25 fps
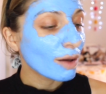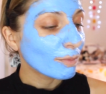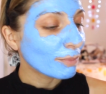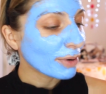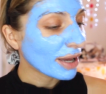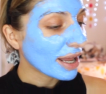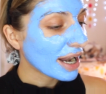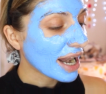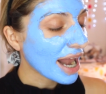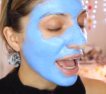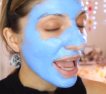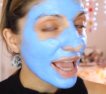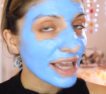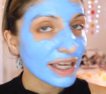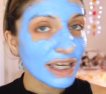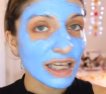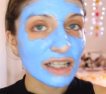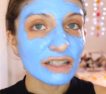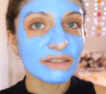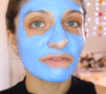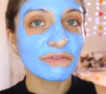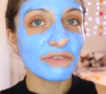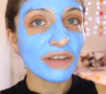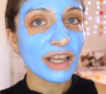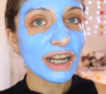But like,
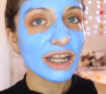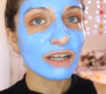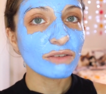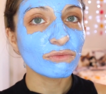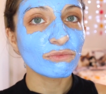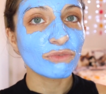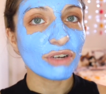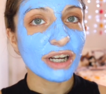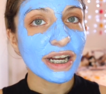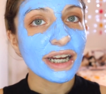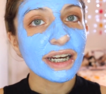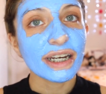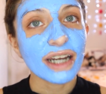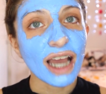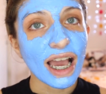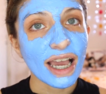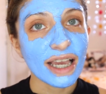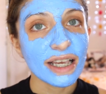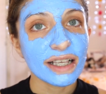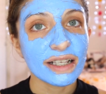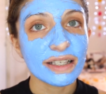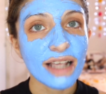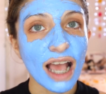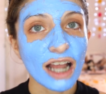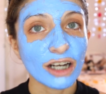it's feeling really
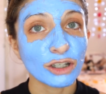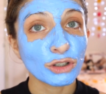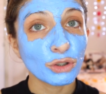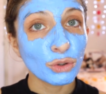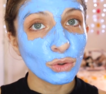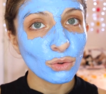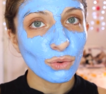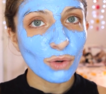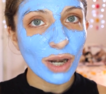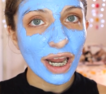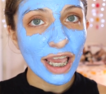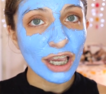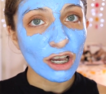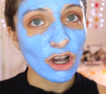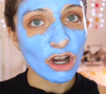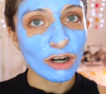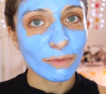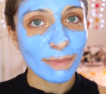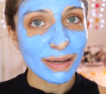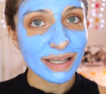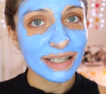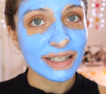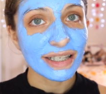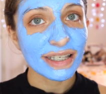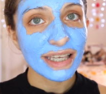nice and cooling on
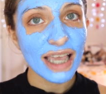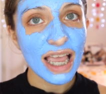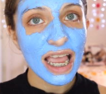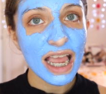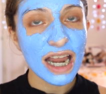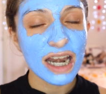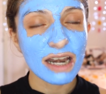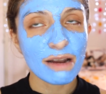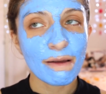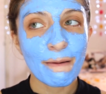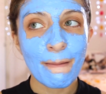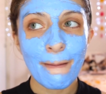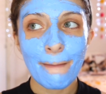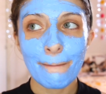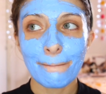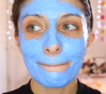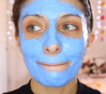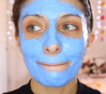my skin.